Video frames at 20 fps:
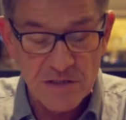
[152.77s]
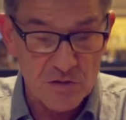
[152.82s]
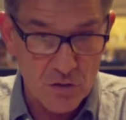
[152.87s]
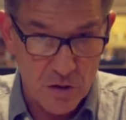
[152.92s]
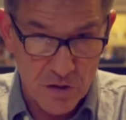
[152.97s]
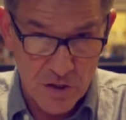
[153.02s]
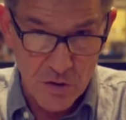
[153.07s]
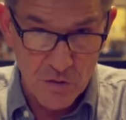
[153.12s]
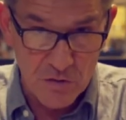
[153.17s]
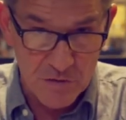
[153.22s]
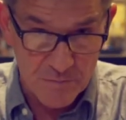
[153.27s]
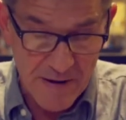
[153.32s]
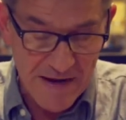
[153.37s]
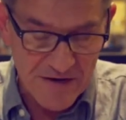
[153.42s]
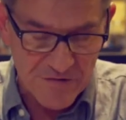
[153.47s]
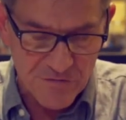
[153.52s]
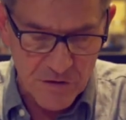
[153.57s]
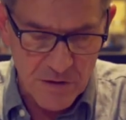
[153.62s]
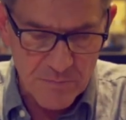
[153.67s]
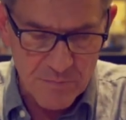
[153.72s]
It's got a huge
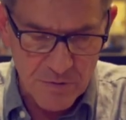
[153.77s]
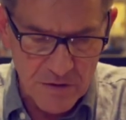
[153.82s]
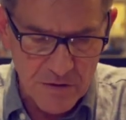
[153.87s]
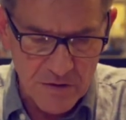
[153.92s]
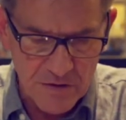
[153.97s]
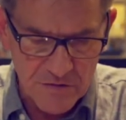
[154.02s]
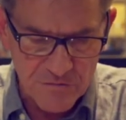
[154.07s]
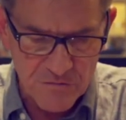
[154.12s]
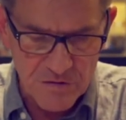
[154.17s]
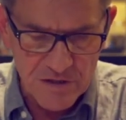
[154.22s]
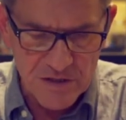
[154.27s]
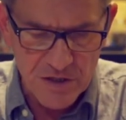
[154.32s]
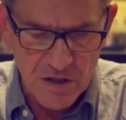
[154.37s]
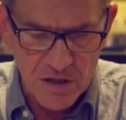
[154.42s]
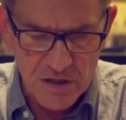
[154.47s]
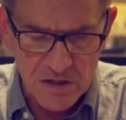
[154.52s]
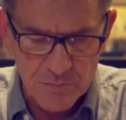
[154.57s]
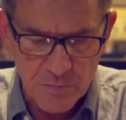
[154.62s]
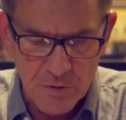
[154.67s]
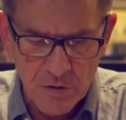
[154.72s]
battery, but it's
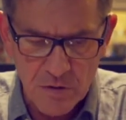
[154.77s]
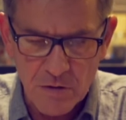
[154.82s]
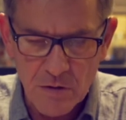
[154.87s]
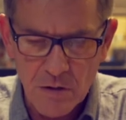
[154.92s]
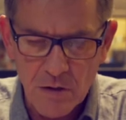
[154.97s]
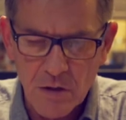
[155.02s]
rechargeable